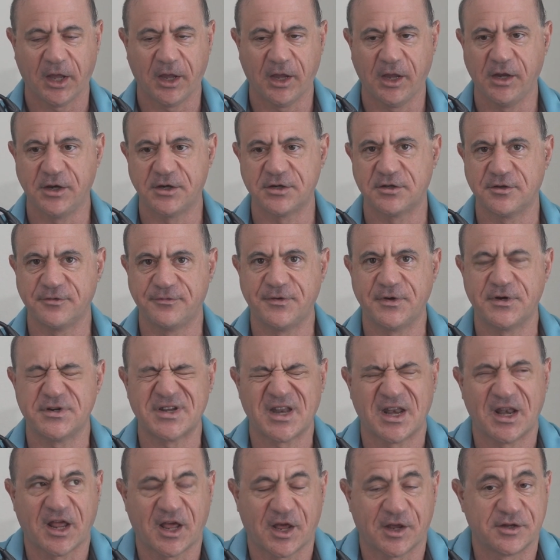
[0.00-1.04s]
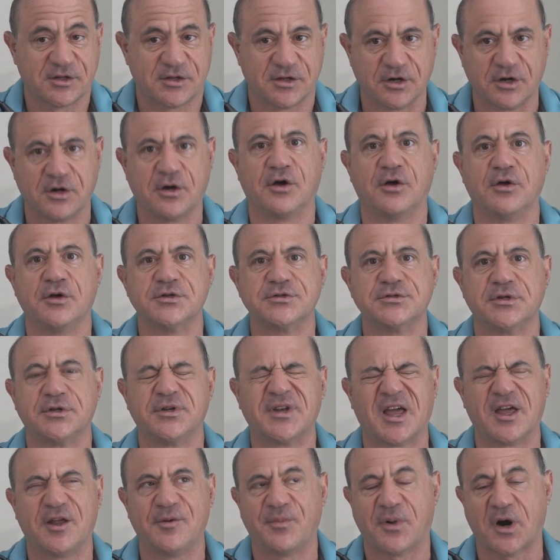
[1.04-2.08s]
each division has their goals.
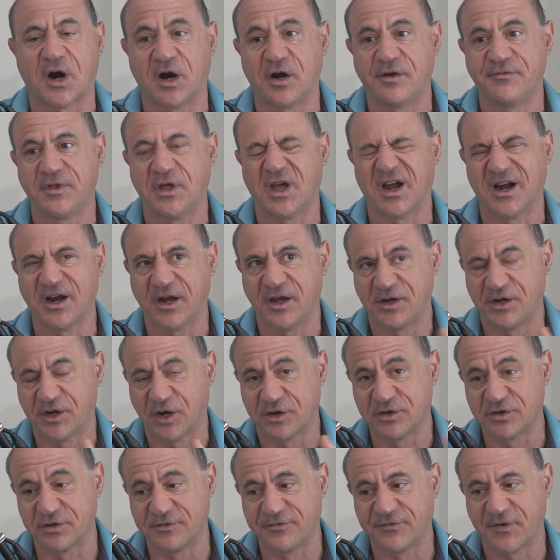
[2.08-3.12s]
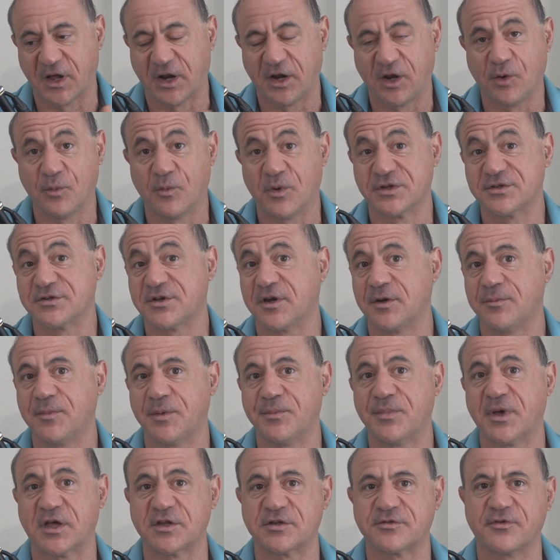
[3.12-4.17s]
And, and part of the architecture is finding what's going to
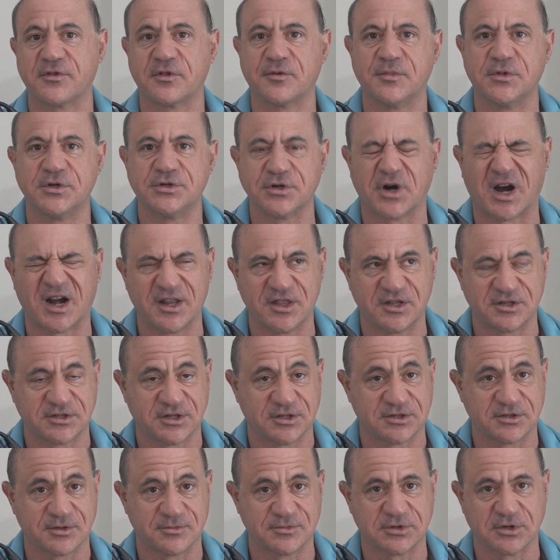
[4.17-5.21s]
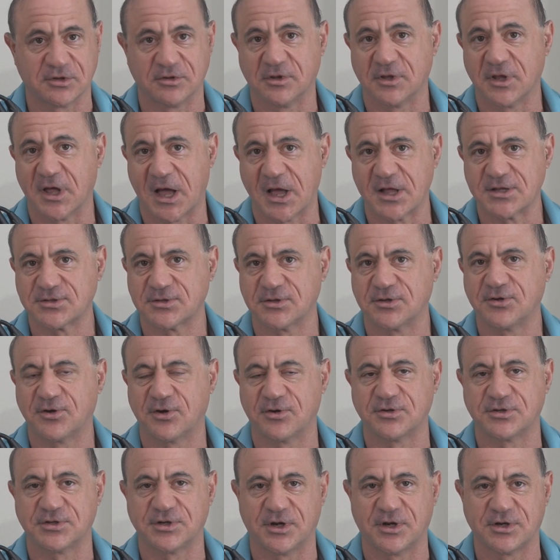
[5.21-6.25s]
be best for the majority of the system. So lots of
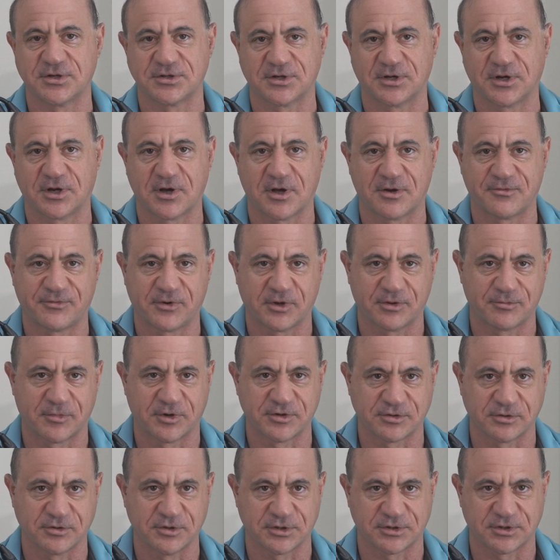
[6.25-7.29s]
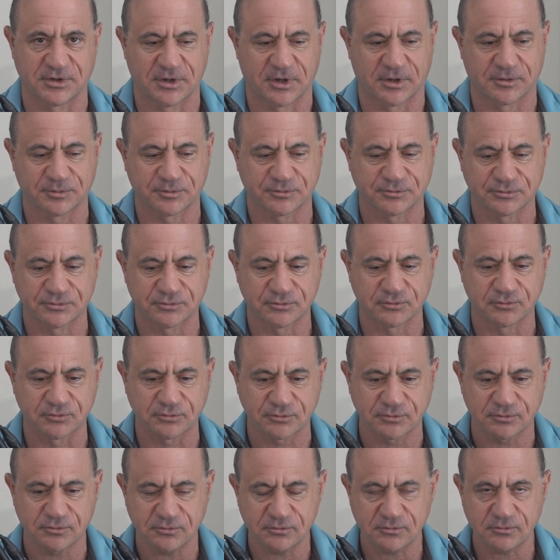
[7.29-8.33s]
negotiation and conflict resolution
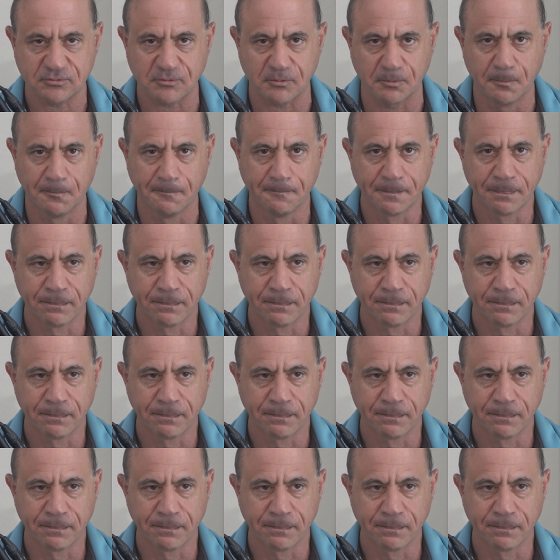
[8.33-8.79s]
there.